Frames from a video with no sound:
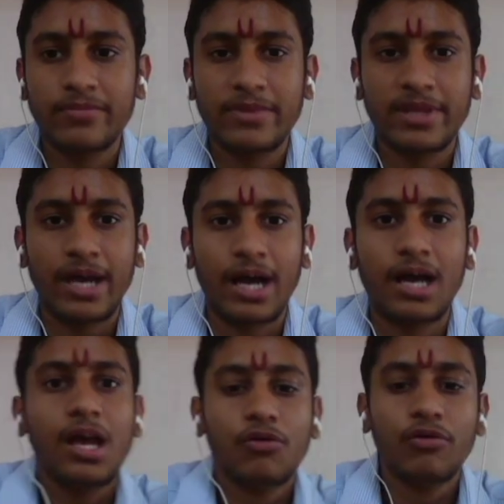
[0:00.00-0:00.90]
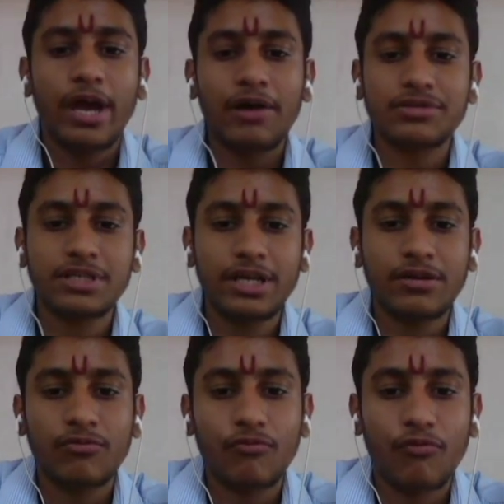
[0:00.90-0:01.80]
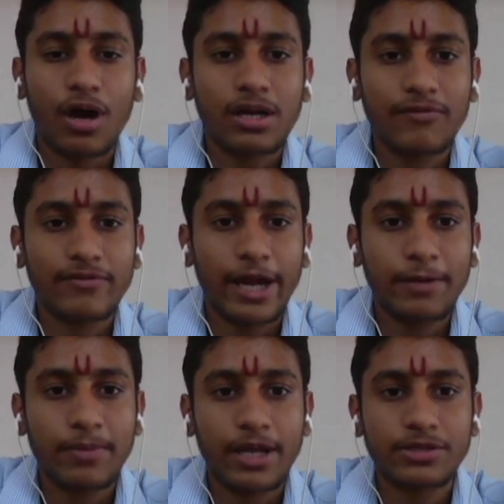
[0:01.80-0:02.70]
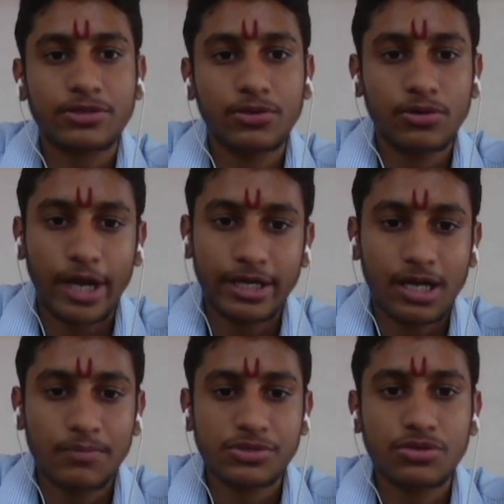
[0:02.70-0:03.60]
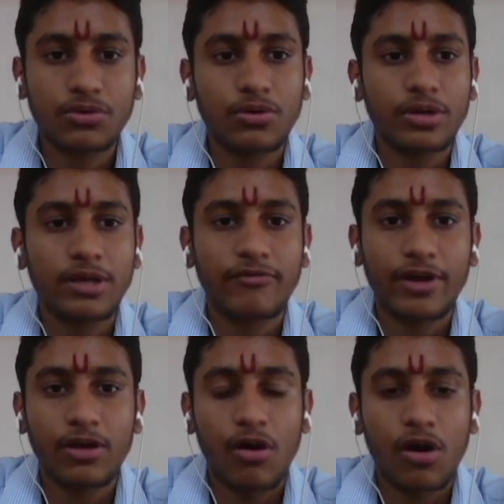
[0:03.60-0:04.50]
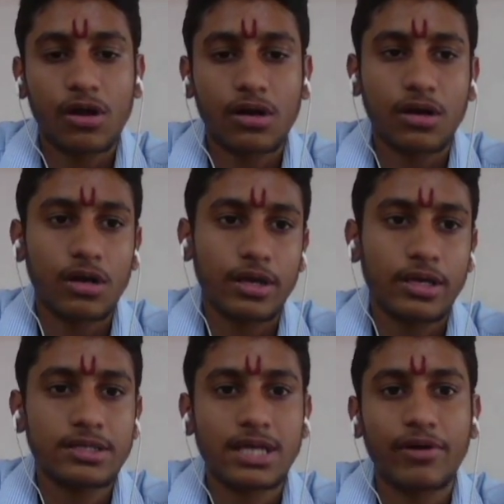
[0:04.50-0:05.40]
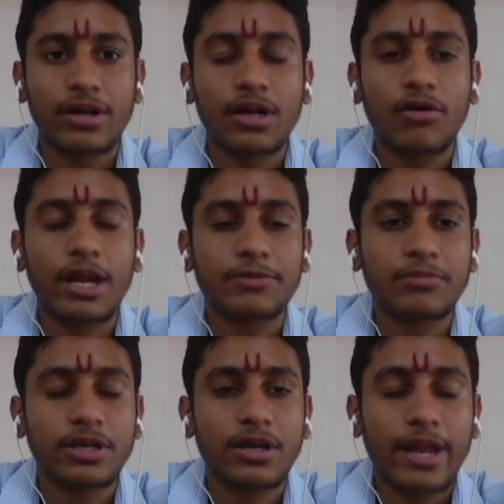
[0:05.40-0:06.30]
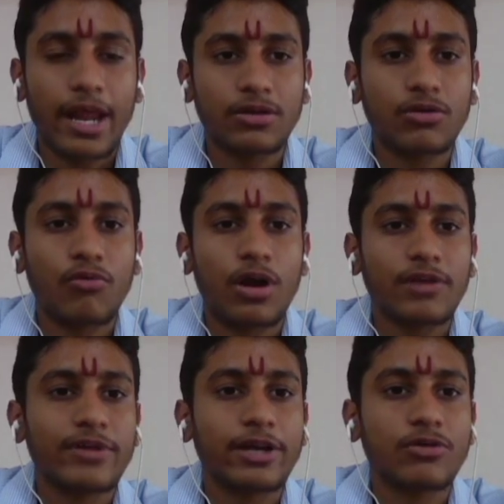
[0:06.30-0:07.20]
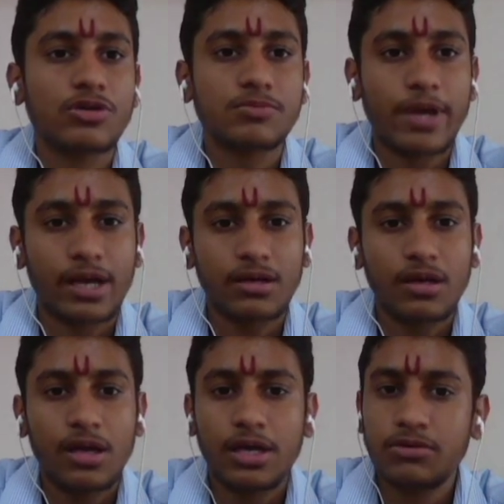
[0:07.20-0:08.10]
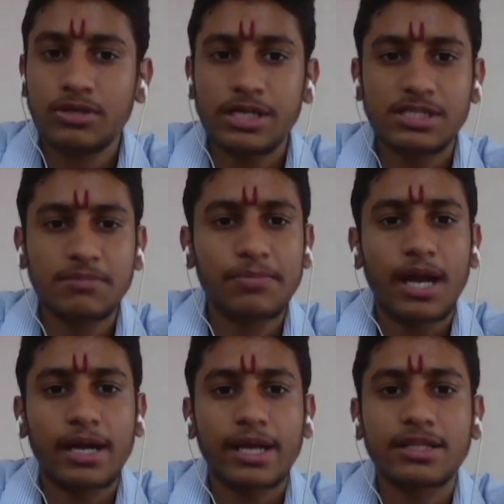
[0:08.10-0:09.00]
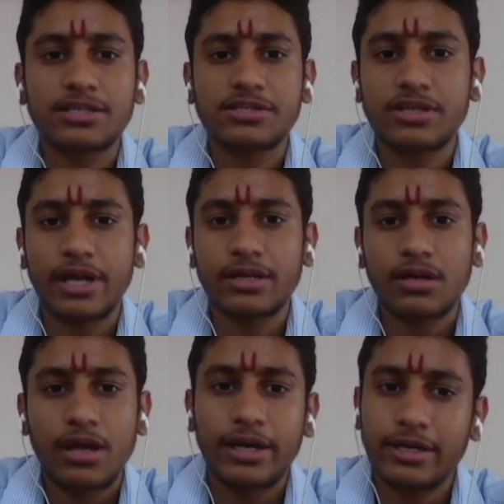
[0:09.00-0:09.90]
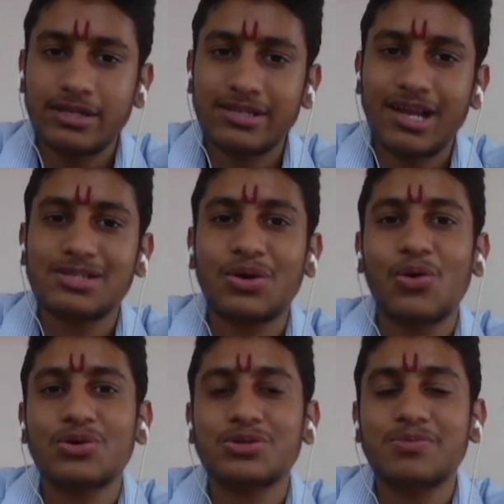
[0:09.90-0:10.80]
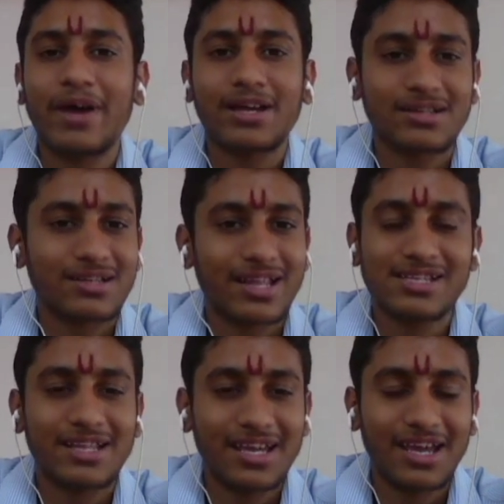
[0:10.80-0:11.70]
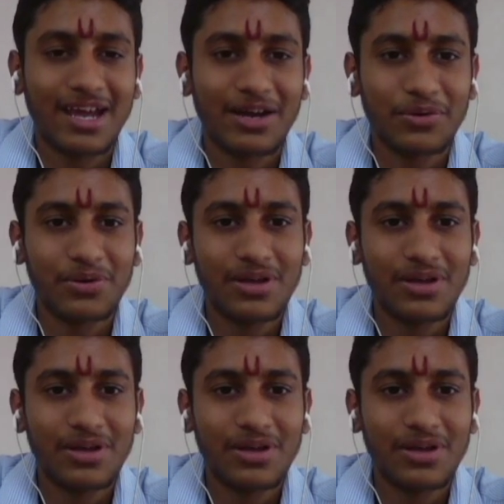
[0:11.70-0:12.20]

Yeah, we have seen what if knight comes to e5 or e7. Now let me tell you what if knight goes back. You will just simple attack this knight, and it is also goes back. There is nothing he can do.